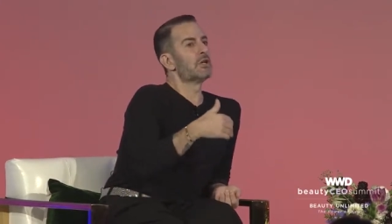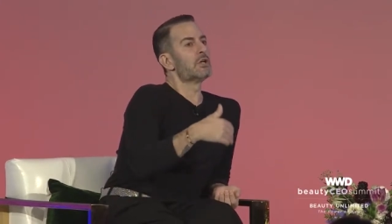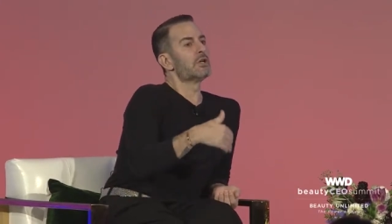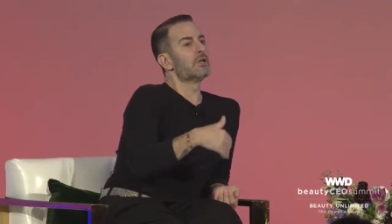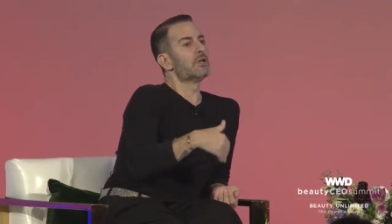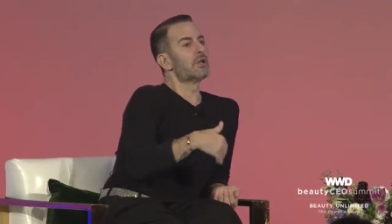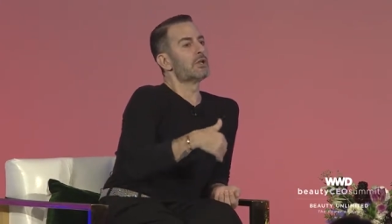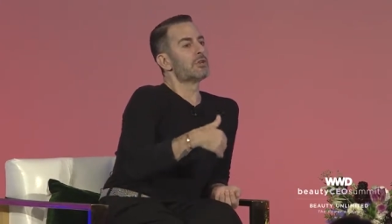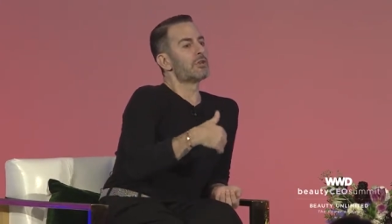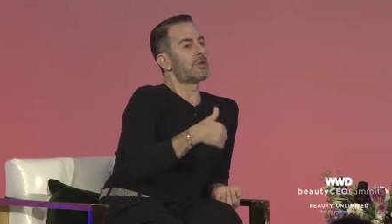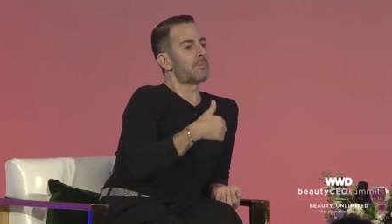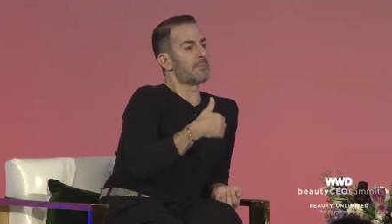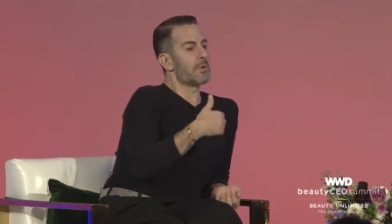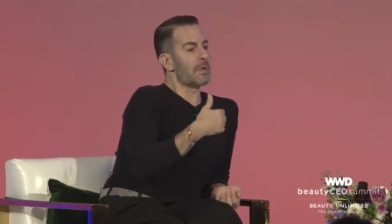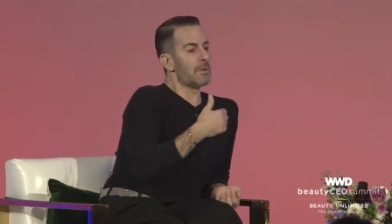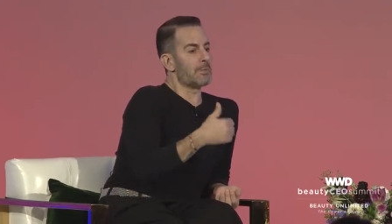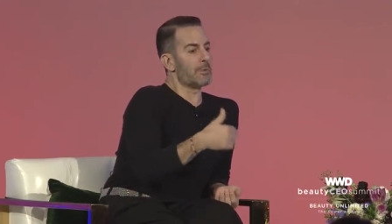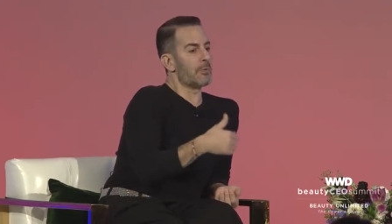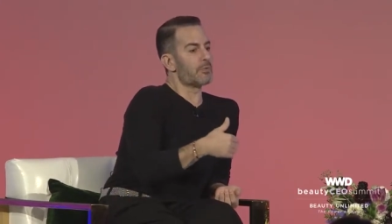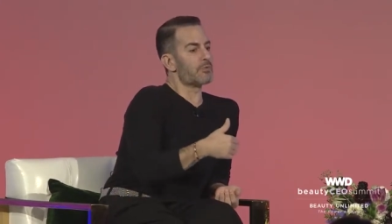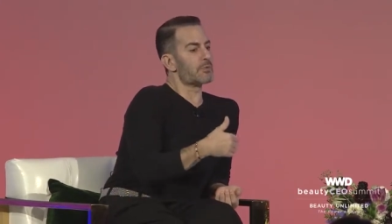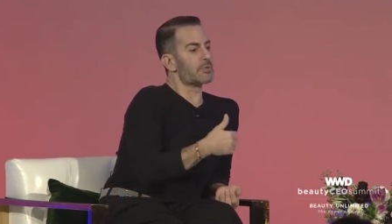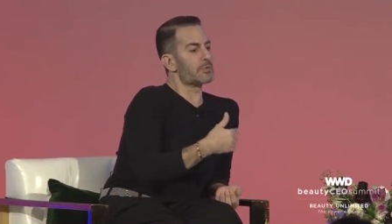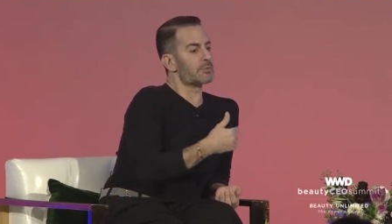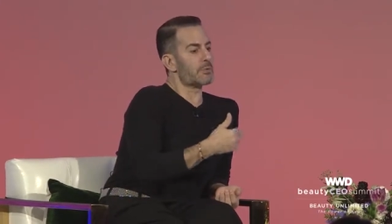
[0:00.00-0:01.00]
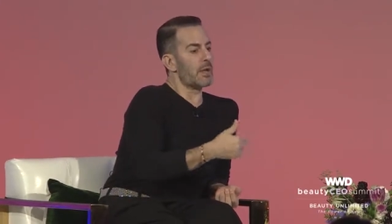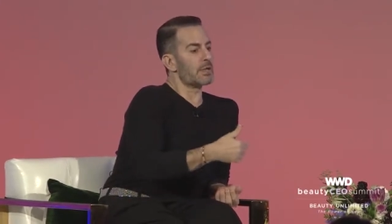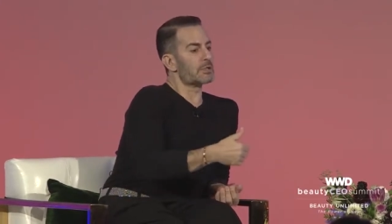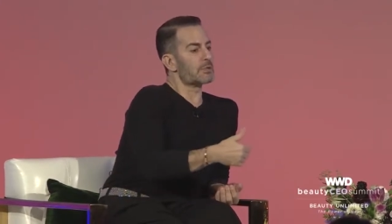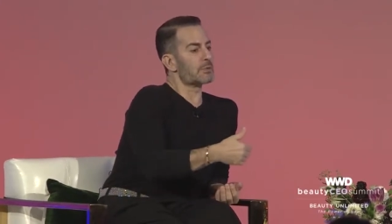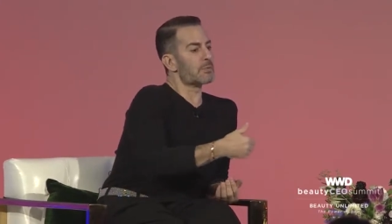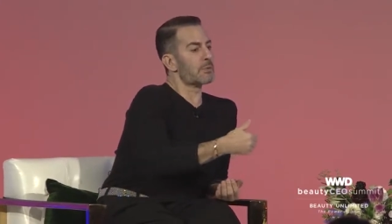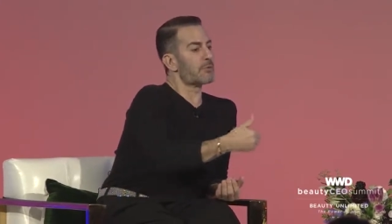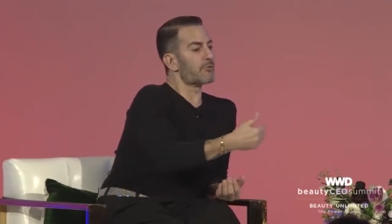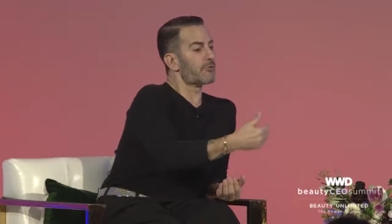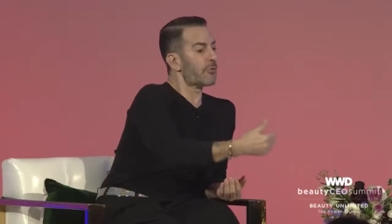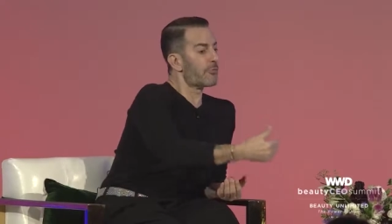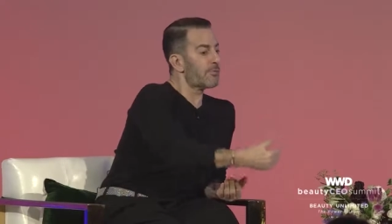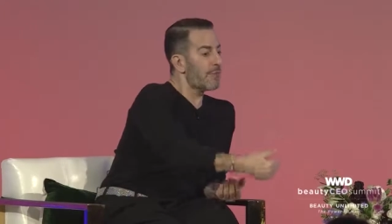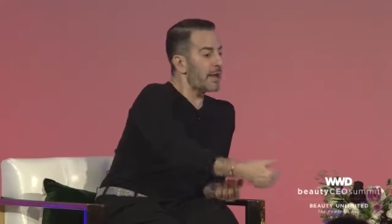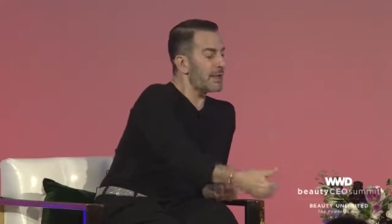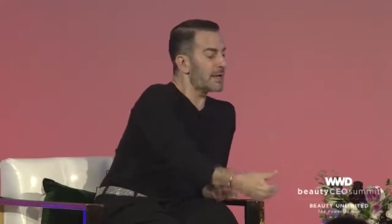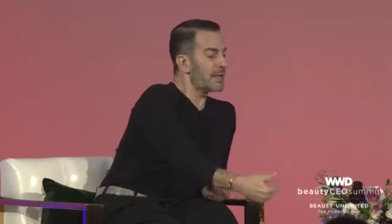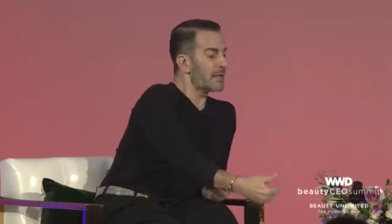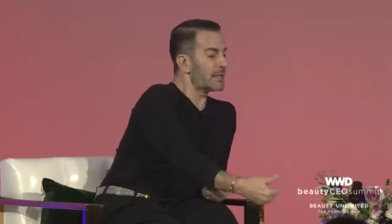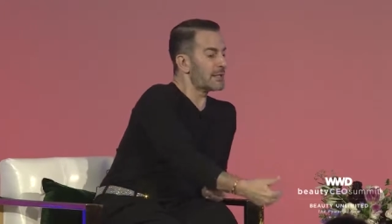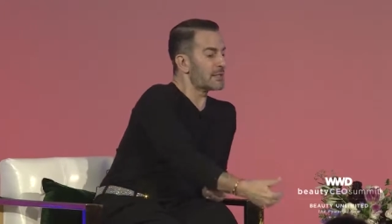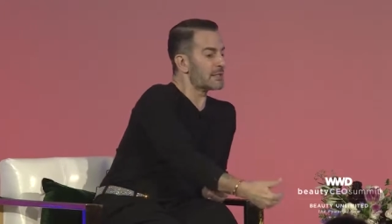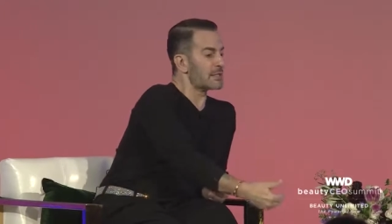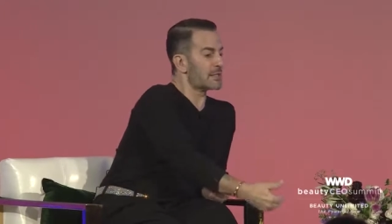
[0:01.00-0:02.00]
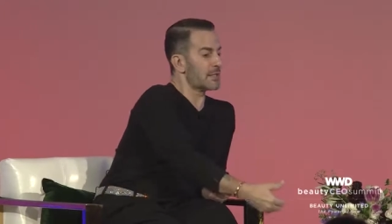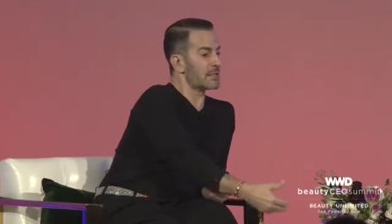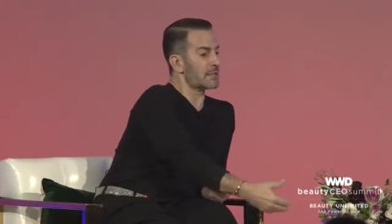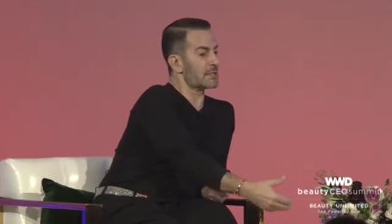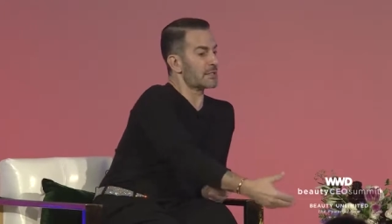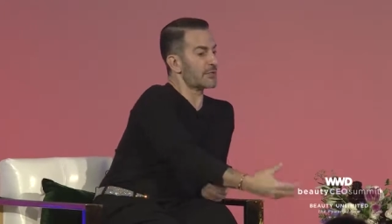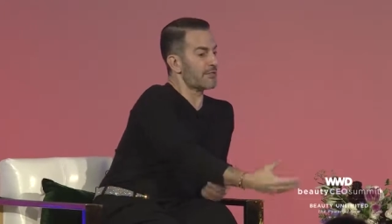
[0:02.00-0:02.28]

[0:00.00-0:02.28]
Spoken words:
you know, the people responsible for making these things,